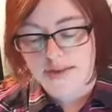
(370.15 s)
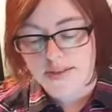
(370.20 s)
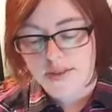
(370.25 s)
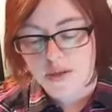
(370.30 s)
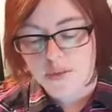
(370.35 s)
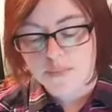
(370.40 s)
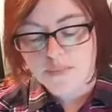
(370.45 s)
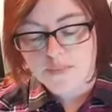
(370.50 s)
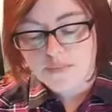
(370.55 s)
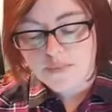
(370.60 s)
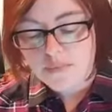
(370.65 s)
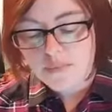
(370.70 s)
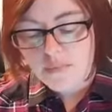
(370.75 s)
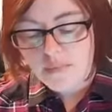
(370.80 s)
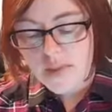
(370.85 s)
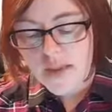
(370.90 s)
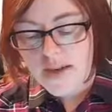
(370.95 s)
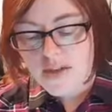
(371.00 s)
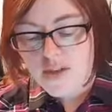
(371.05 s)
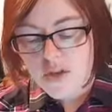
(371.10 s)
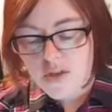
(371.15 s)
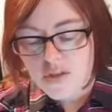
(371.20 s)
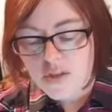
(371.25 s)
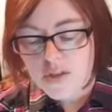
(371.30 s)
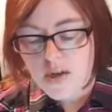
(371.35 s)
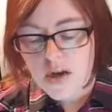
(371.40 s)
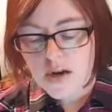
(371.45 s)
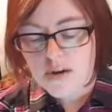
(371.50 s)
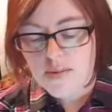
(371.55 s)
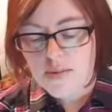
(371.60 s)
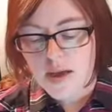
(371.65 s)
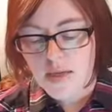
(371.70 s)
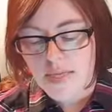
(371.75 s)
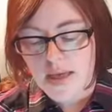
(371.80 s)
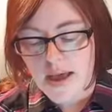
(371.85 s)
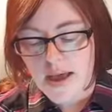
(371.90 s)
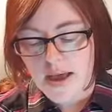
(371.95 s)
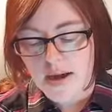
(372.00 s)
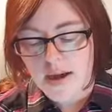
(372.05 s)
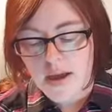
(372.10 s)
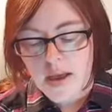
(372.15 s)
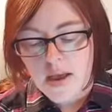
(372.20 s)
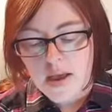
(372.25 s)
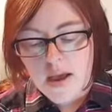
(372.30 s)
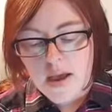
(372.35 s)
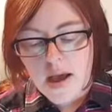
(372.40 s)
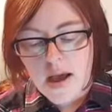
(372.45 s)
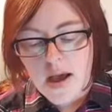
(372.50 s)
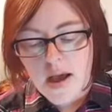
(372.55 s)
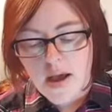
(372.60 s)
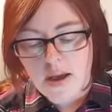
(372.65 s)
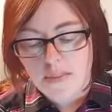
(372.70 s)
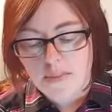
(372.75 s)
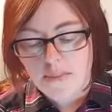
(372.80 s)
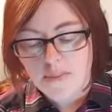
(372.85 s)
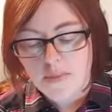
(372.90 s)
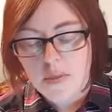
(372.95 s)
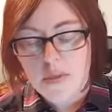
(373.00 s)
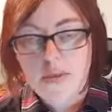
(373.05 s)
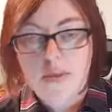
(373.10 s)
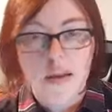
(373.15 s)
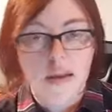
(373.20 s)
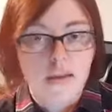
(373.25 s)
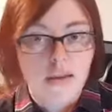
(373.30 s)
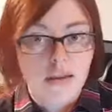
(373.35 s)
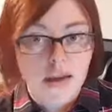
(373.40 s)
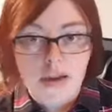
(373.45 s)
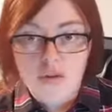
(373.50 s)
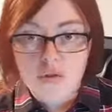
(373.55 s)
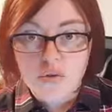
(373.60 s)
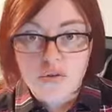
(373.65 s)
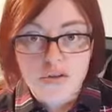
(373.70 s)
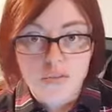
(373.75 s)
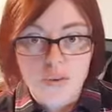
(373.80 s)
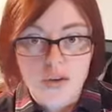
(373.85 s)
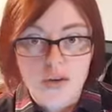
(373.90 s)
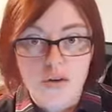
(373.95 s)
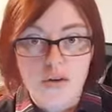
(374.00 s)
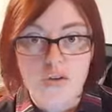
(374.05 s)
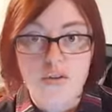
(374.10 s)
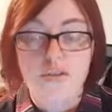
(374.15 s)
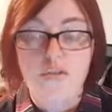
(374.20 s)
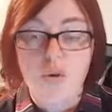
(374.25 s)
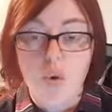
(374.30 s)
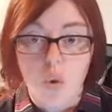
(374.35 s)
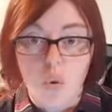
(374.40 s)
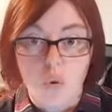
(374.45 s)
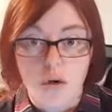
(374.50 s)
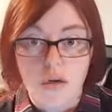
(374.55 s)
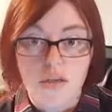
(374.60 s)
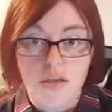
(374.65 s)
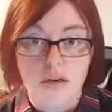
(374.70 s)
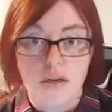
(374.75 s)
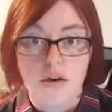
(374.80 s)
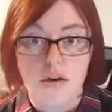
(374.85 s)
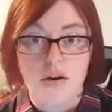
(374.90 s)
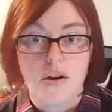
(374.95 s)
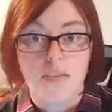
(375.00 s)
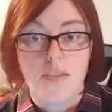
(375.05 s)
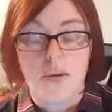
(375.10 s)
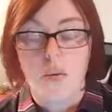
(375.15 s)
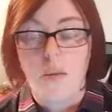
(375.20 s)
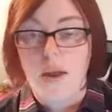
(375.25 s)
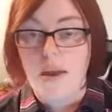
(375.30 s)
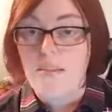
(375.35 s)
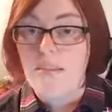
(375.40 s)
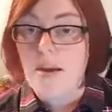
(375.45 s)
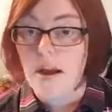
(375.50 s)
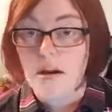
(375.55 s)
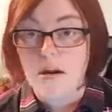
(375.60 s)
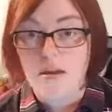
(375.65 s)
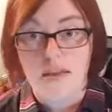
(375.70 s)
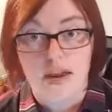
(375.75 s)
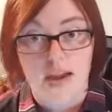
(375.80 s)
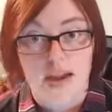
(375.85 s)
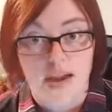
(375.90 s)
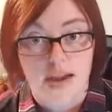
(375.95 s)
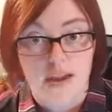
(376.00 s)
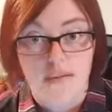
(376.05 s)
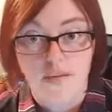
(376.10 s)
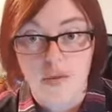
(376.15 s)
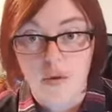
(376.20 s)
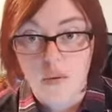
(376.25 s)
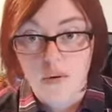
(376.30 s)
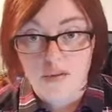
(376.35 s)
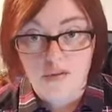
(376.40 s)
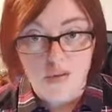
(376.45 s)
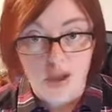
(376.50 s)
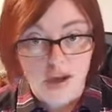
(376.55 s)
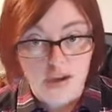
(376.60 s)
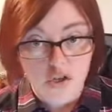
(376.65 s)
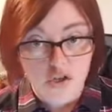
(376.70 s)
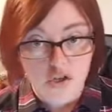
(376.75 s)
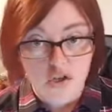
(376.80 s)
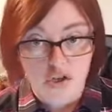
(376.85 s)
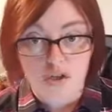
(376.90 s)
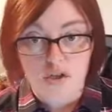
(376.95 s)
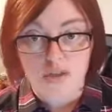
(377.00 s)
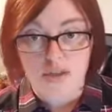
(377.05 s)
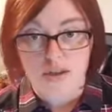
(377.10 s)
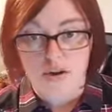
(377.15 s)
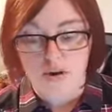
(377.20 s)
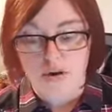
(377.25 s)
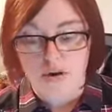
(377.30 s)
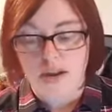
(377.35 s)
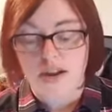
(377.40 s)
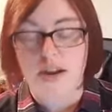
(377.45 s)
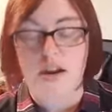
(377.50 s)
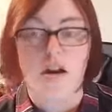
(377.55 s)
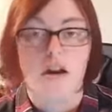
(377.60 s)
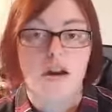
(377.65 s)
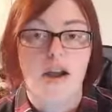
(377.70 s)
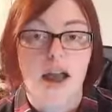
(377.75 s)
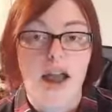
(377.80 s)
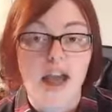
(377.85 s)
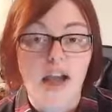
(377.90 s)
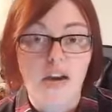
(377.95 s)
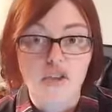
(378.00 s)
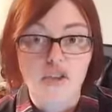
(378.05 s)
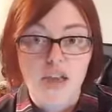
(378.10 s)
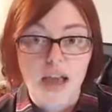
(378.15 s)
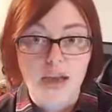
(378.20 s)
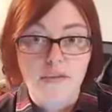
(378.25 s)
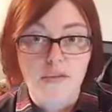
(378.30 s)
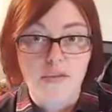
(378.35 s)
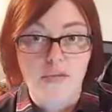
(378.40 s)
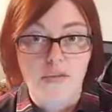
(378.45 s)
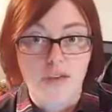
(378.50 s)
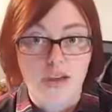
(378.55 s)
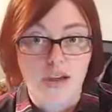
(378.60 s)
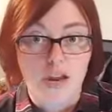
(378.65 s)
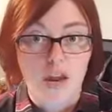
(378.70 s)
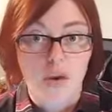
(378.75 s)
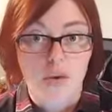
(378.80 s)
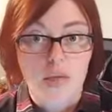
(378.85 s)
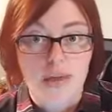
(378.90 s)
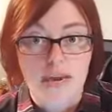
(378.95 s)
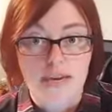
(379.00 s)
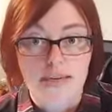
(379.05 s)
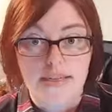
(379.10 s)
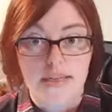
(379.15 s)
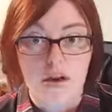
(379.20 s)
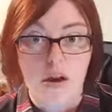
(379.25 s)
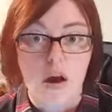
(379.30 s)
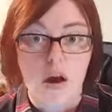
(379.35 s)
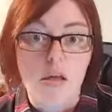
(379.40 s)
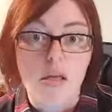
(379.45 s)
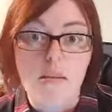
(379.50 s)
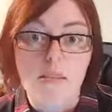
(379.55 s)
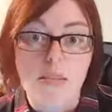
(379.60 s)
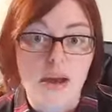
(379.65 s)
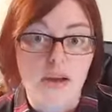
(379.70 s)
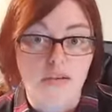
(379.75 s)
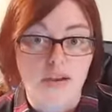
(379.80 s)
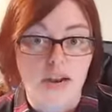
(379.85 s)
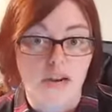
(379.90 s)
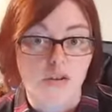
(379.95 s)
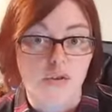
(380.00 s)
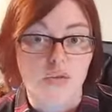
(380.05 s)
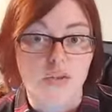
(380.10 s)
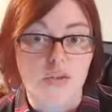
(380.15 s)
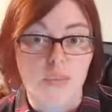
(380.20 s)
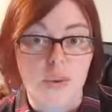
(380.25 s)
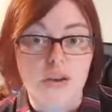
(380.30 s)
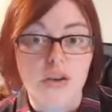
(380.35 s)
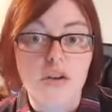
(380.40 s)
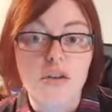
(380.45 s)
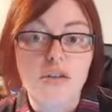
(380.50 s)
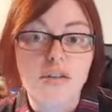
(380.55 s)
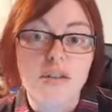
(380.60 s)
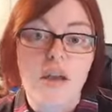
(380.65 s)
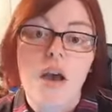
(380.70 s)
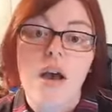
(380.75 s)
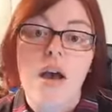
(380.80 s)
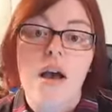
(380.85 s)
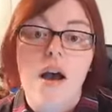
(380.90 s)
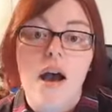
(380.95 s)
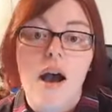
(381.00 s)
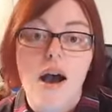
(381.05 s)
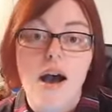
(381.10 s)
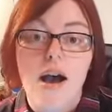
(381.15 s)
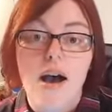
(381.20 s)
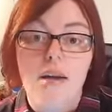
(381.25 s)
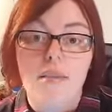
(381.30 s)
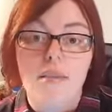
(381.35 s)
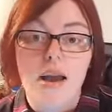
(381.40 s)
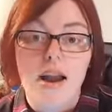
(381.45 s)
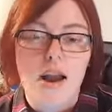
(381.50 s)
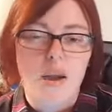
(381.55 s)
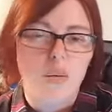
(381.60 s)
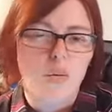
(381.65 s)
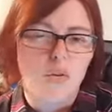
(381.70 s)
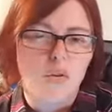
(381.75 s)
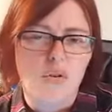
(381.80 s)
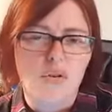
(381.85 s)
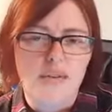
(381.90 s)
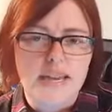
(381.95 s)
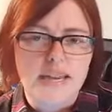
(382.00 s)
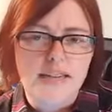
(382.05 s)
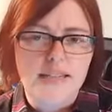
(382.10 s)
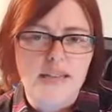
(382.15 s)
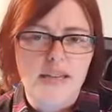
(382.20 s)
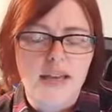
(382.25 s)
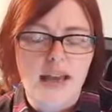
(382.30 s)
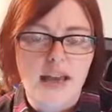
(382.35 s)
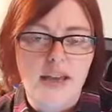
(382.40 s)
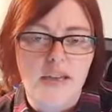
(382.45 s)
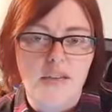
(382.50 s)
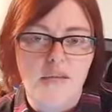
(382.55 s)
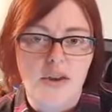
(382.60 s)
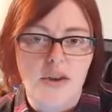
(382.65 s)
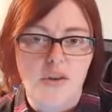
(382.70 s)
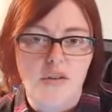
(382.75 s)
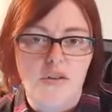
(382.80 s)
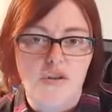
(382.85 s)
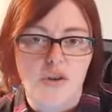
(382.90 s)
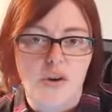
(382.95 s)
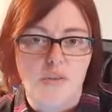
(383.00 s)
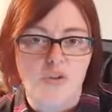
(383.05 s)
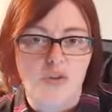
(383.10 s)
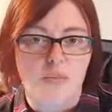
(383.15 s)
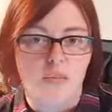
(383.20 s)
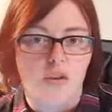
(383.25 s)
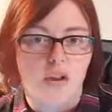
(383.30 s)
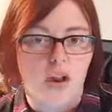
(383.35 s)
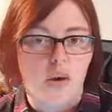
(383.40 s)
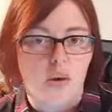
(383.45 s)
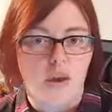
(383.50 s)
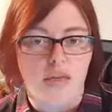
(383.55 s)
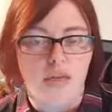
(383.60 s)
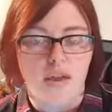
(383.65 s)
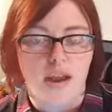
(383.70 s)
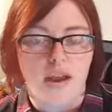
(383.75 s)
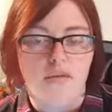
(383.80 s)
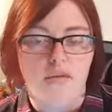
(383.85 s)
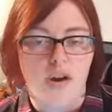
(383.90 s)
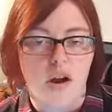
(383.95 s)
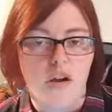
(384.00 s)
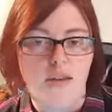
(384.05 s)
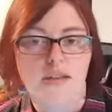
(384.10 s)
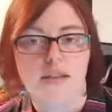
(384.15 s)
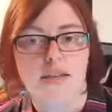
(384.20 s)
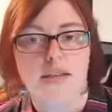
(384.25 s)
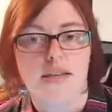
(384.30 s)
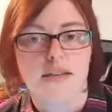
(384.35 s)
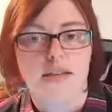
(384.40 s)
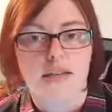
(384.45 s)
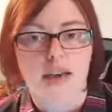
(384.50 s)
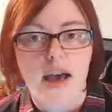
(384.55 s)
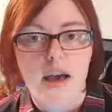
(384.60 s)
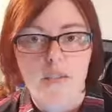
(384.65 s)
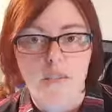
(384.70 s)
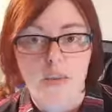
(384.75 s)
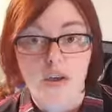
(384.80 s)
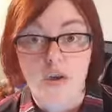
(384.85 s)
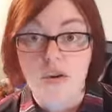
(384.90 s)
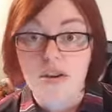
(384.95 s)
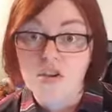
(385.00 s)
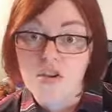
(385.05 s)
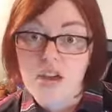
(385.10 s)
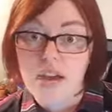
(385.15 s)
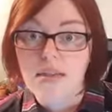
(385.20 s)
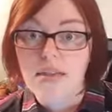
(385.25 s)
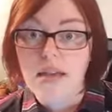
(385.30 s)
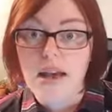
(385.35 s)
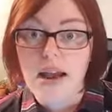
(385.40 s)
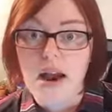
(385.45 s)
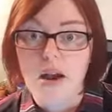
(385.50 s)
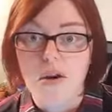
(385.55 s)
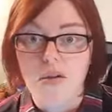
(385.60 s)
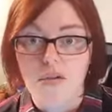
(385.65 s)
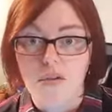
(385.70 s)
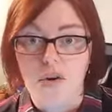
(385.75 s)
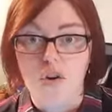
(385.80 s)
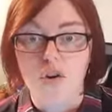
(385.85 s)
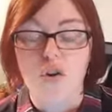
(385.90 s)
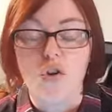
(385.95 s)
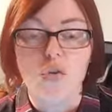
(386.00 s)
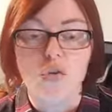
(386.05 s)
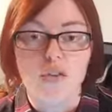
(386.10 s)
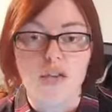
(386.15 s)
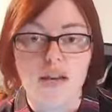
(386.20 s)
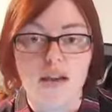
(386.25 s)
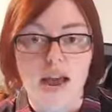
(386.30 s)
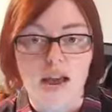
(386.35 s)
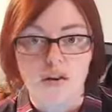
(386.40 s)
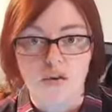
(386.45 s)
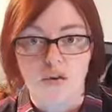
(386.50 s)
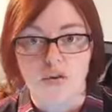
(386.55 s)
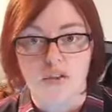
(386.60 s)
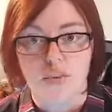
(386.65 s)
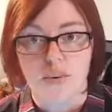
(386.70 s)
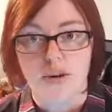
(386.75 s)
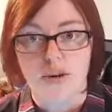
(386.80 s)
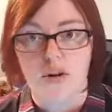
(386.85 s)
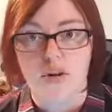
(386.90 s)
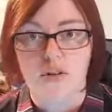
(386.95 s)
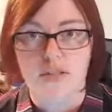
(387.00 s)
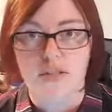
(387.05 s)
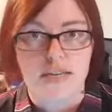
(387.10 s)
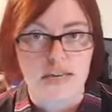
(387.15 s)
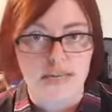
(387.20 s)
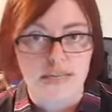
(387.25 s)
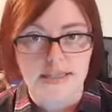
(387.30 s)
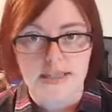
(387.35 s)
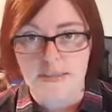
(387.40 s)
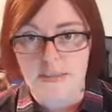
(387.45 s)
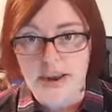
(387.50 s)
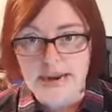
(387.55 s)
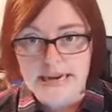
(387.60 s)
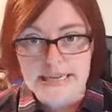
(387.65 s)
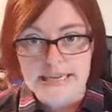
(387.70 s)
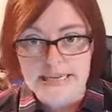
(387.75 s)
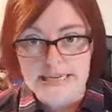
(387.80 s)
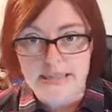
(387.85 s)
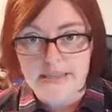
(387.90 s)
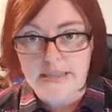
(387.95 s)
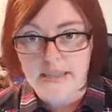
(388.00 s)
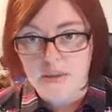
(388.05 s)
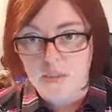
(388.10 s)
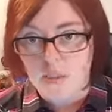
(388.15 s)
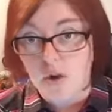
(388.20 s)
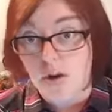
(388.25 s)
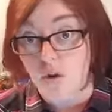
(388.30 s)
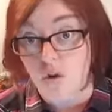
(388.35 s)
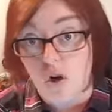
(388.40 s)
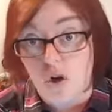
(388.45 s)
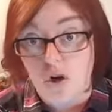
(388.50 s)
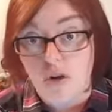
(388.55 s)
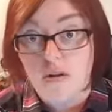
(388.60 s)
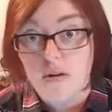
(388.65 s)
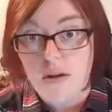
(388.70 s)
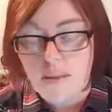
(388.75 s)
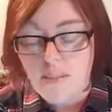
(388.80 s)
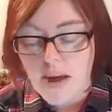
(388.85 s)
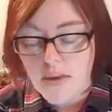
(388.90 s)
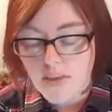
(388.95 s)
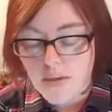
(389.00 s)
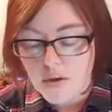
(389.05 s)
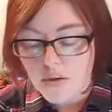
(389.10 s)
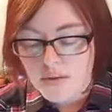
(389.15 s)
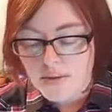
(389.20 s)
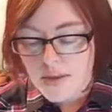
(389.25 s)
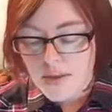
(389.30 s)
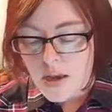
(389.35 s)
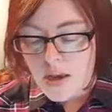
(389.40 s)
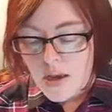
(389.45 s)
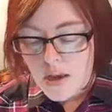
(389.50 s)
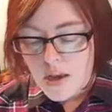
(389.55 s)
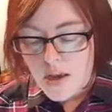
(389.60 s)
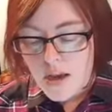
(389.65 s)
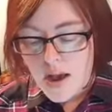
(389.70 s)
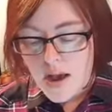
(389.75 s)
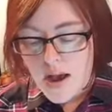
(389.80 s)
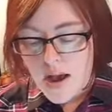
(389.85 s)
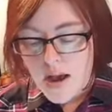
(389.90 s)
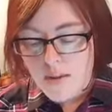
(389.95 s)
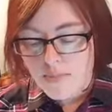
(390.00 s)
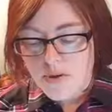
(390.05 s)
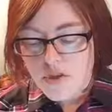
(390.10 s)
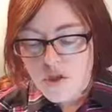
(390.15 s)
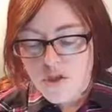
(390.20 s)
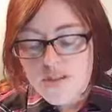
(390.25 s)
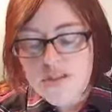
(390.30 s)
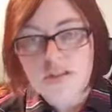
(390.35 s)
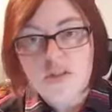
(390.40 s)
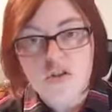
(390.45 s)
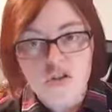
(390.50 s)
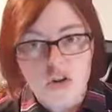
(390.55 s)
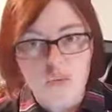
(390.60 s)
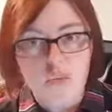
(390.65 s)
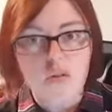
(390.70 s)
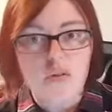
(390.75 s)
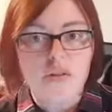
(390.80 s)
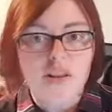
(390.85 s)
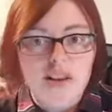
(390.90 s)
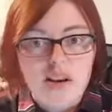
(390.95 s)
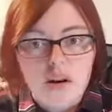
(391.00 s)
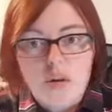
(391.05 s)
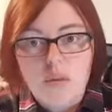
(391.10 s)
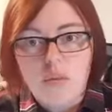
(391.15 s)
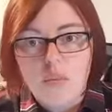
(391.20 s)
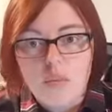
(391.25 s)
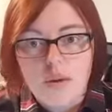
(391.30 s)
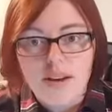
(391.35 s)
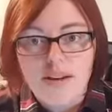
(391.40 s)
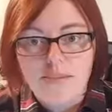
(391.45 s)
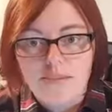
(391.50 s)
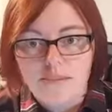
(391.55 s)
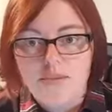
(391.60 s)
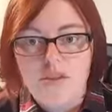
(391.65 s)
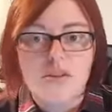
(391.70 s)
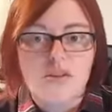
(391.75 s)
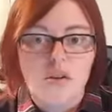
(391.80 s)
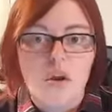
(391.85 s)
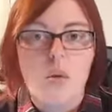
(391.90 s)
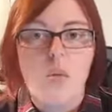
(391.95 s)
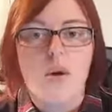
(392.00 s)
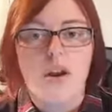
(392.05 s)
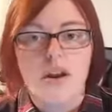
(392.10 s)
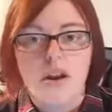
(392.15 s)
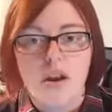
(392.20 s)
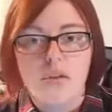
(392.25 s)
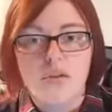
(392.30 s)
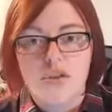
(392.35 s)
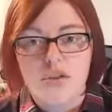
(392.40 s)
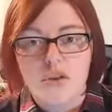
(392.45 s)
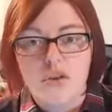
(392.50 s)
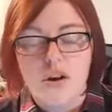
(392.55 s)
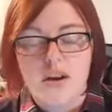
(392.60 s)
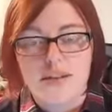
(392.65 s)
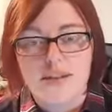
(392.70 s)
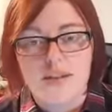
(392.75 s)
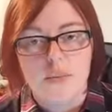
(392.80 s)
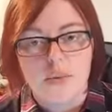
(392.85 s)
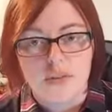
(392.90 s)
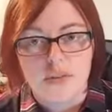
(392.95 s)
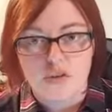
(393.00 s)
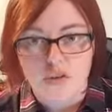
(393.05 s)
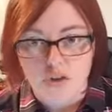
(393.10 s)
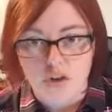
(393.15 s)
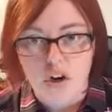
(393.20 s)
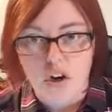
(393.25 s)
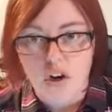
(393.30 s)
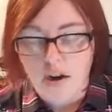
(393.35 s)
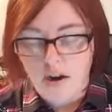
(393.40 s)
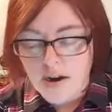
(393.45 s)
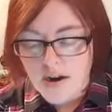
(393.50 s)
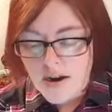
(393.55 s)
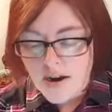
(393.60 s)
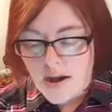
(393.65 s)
So I chose to talk about that. Now the natural sweeteners, of course, are going to be way better than any of the refined sugars that are in here. And I actually have a video that I did all about natural sweeteners. And I will link to that in the video description below. I think I forgot to link to that, but you can check that out if you're new to natural sweeteners and need some ideas and want to learn about those. But just in general, you know, we just don't want to go too crazy with the sugar.